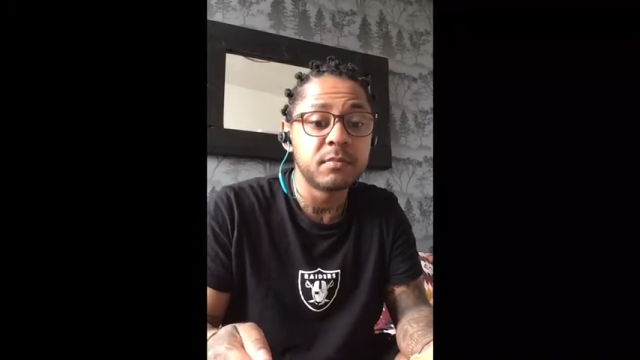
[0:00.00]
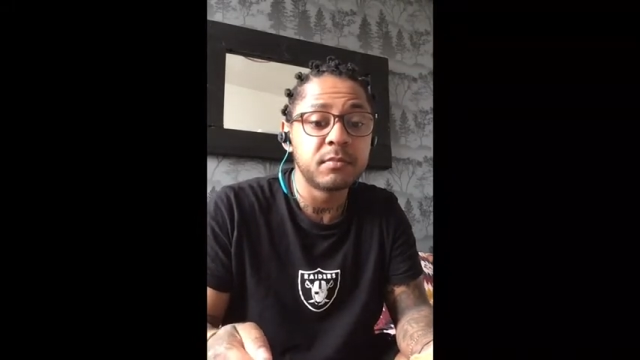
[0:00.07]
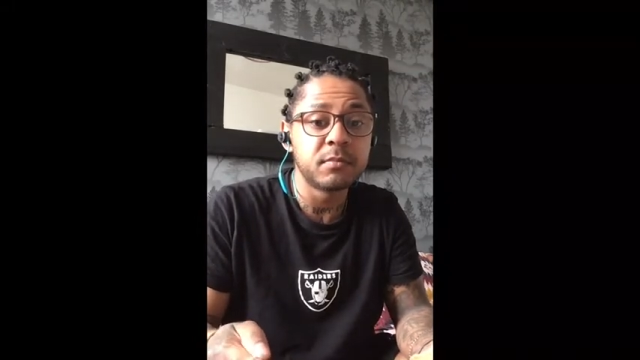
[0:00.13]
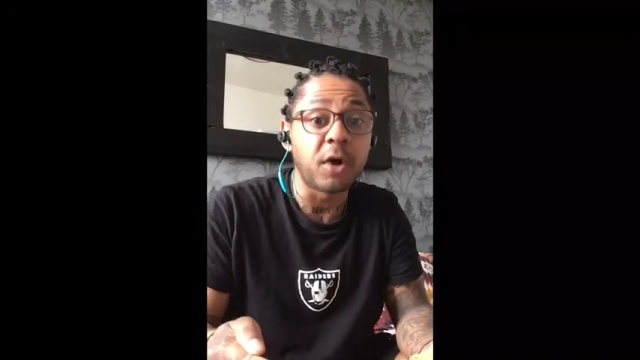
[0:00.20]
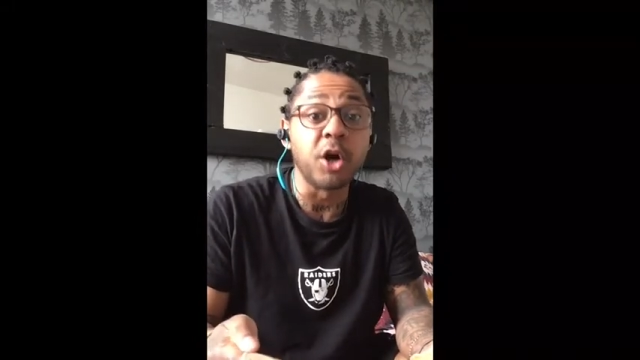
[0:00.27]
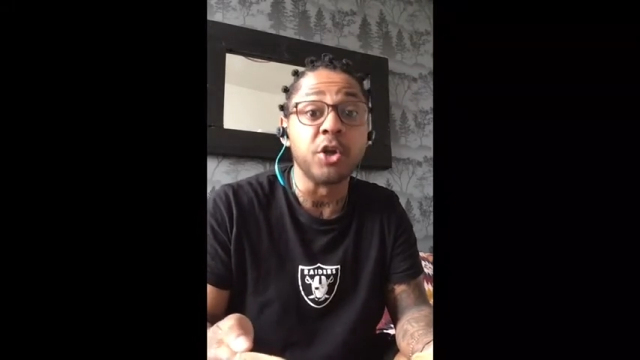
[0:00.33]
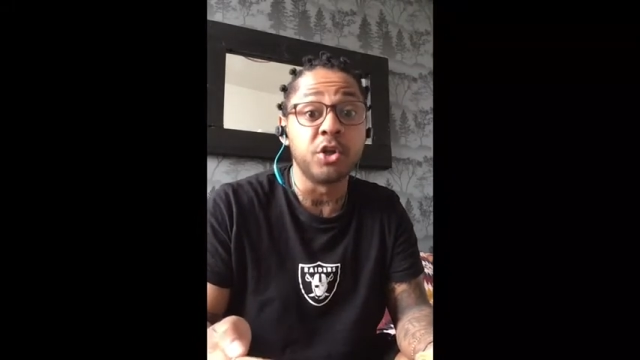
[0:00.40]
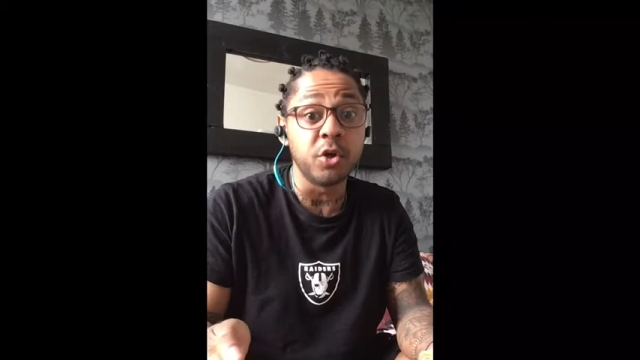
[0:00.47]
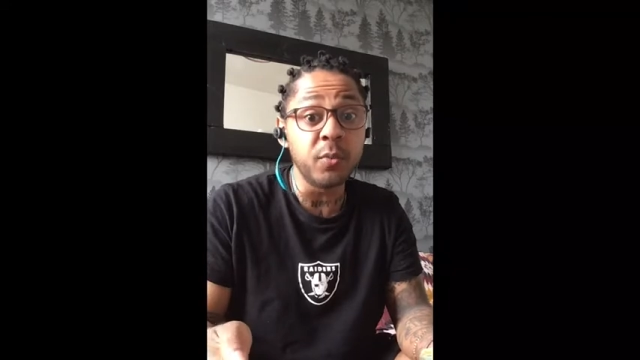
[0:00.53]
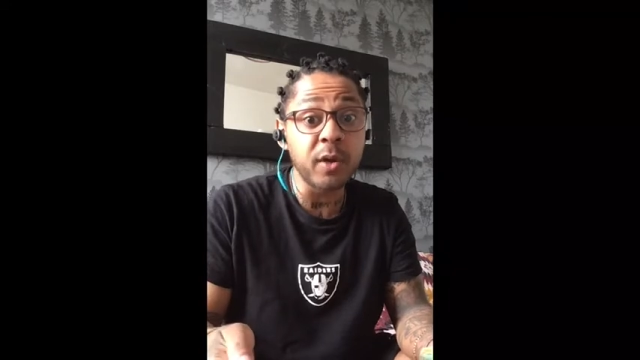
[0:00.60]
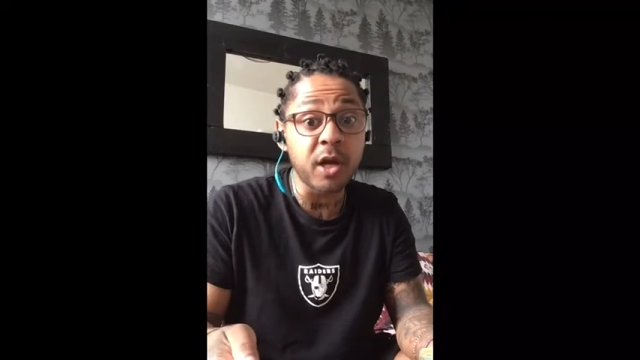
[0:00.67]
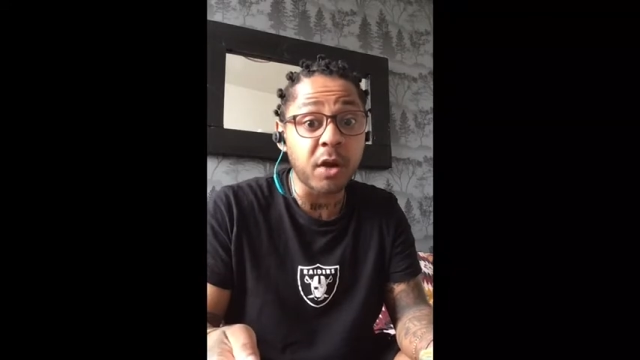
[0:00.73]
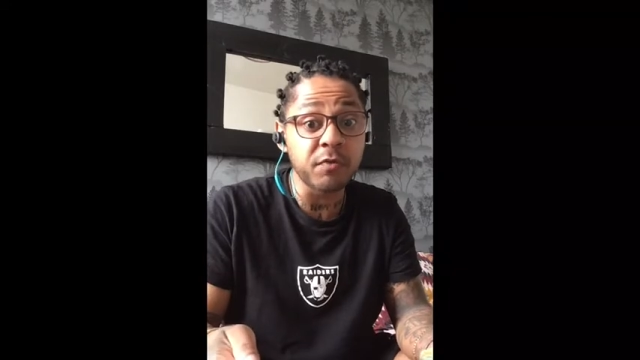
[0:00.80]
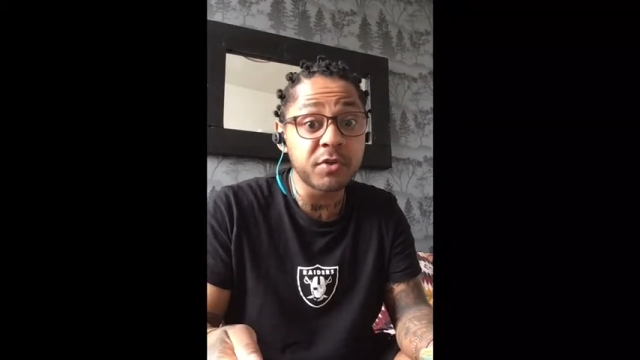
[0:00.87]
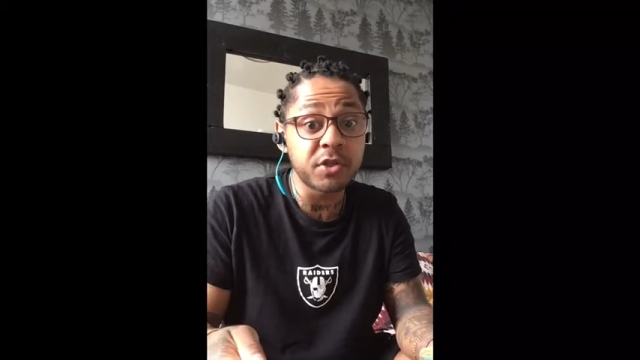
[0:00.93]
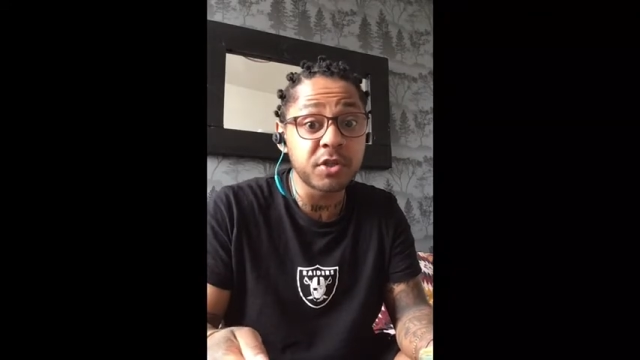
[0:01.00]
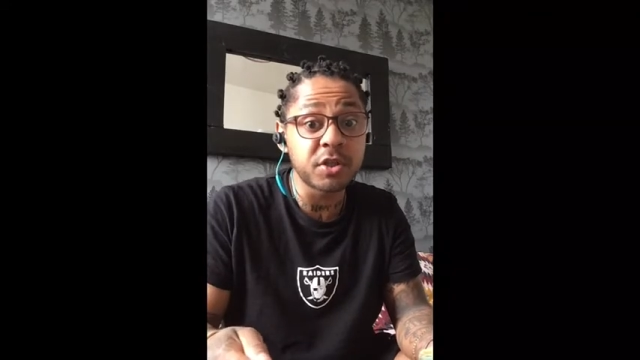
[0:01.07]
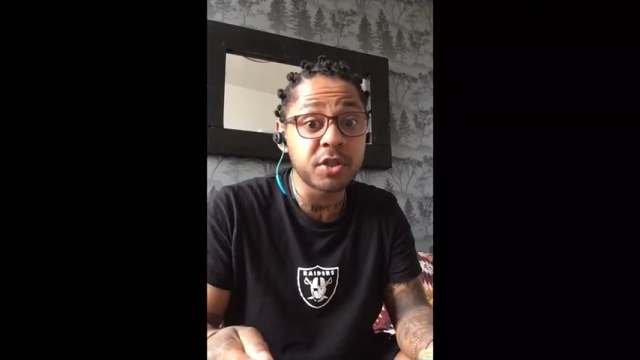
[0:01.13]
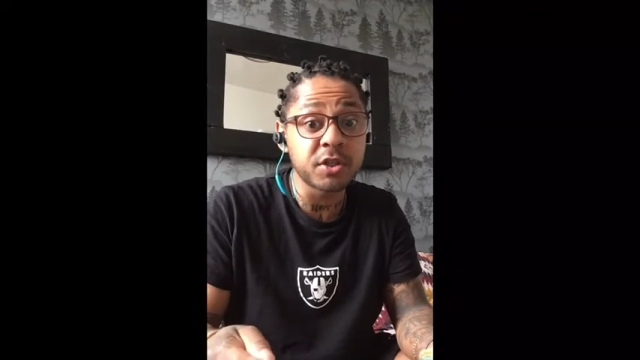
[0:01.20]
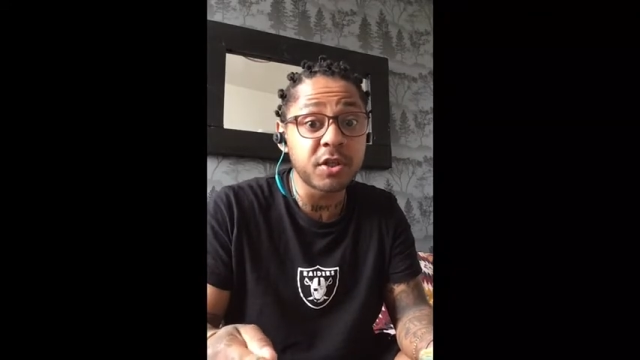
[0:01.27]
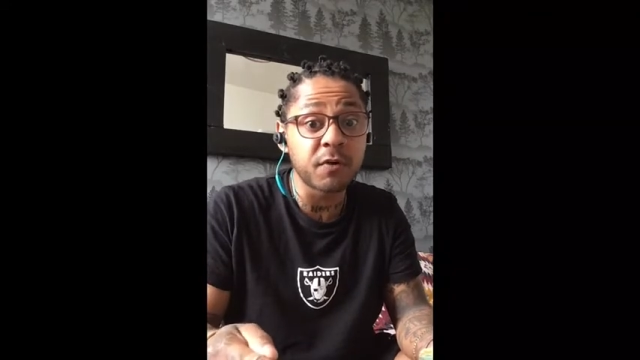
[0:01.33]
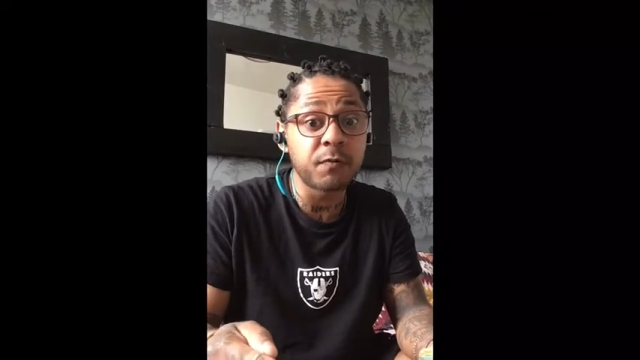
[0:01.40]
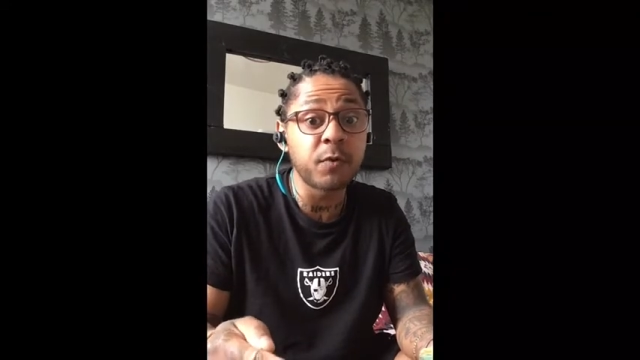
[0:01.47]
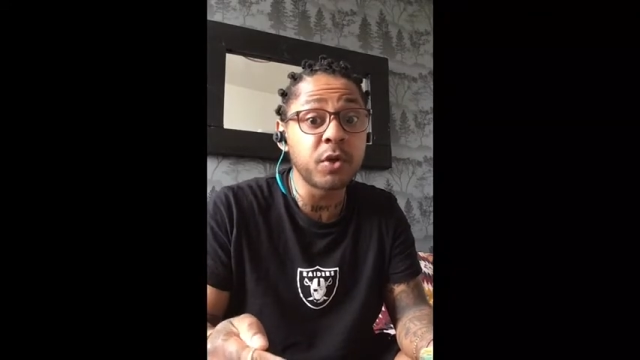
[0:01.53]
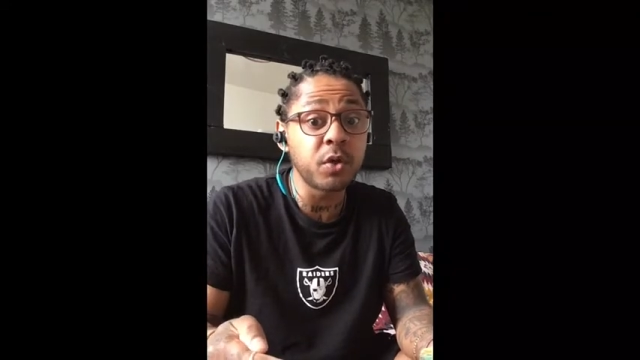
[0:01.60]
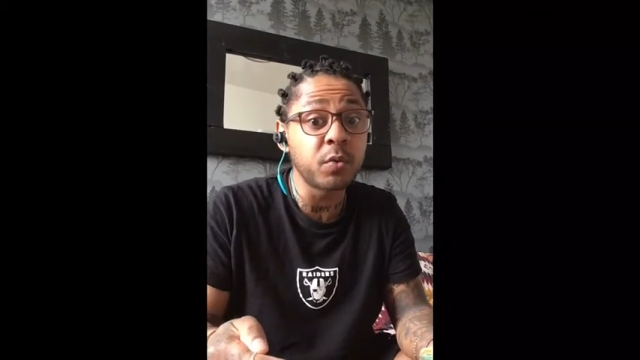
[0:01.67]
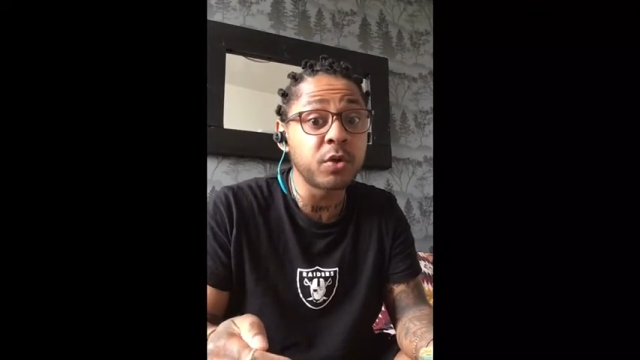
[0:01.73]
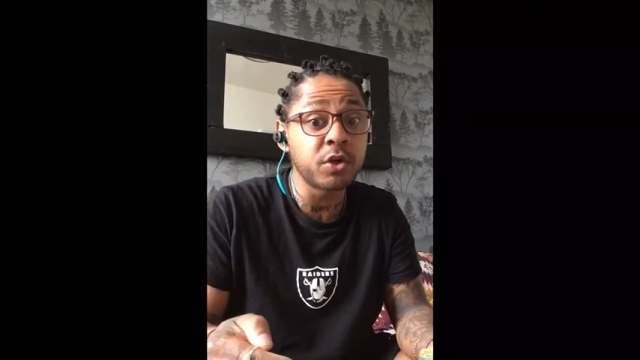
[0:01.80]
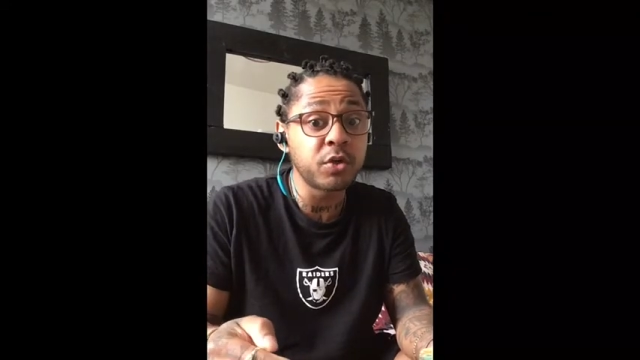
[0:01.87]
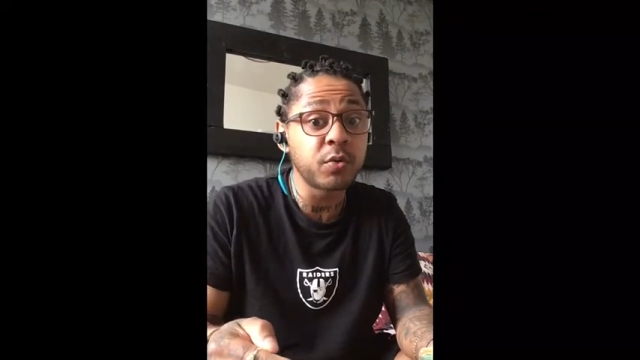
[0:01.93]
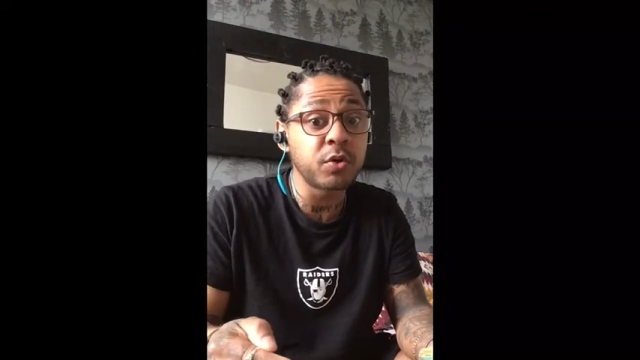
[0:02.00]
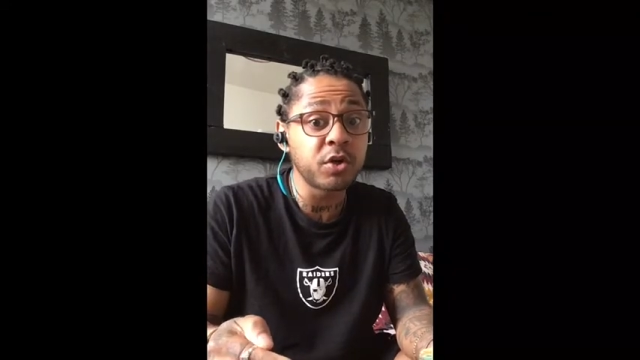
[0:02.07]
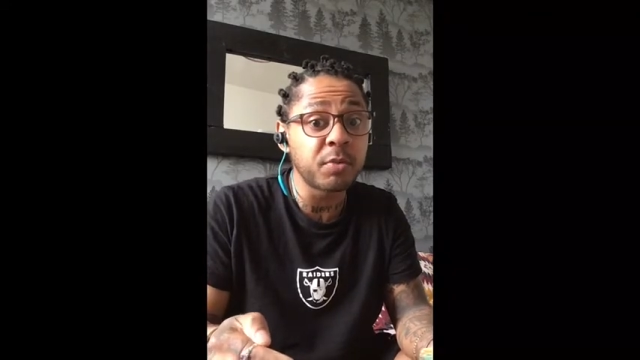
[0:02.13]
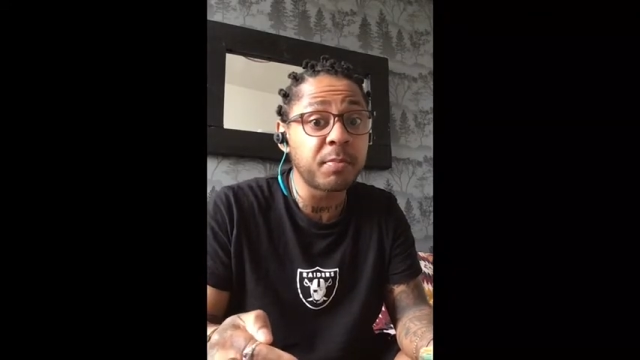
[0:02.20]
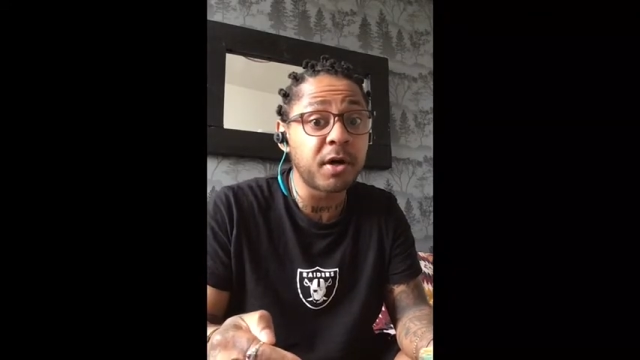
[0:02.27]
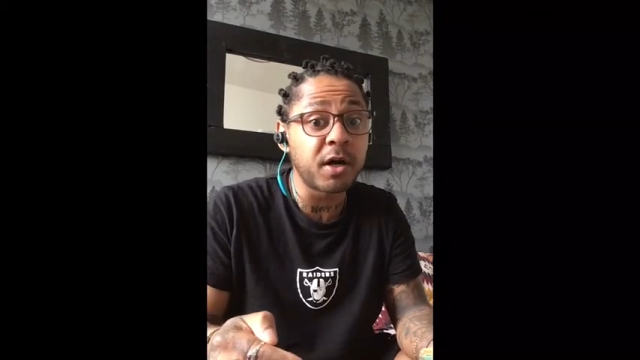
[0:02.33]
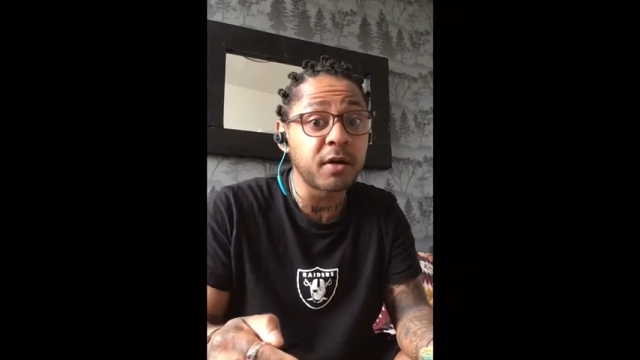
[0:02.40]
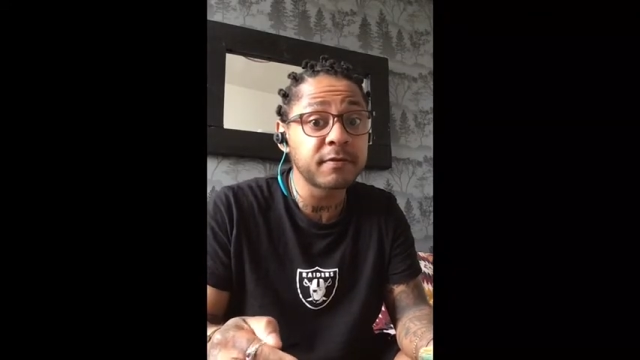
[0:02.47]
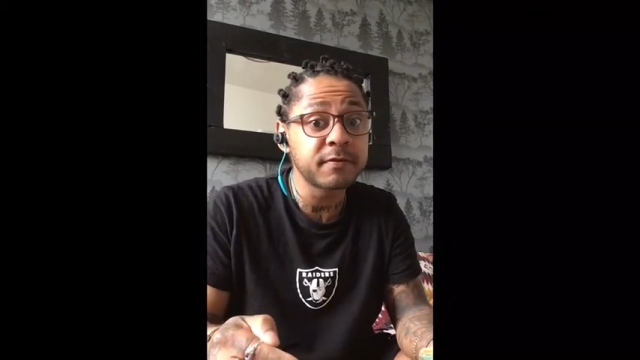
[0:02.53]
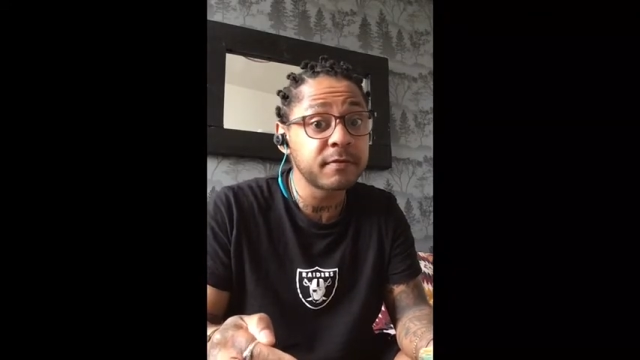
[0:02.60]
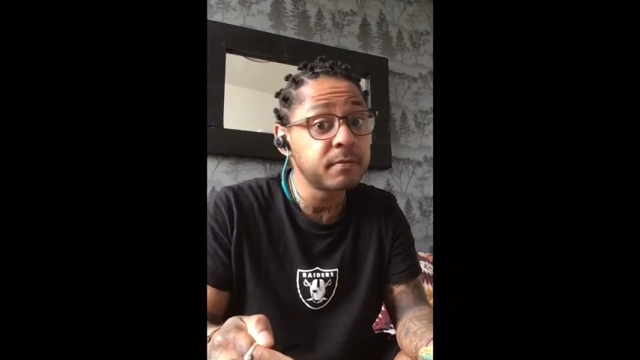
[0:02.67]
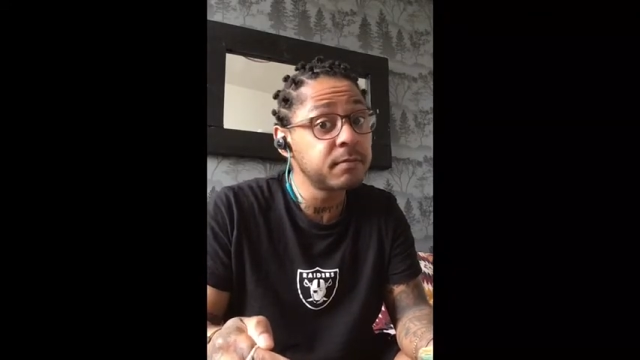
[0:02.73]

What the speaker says: Are you encouraging yourself what you want to do on your path?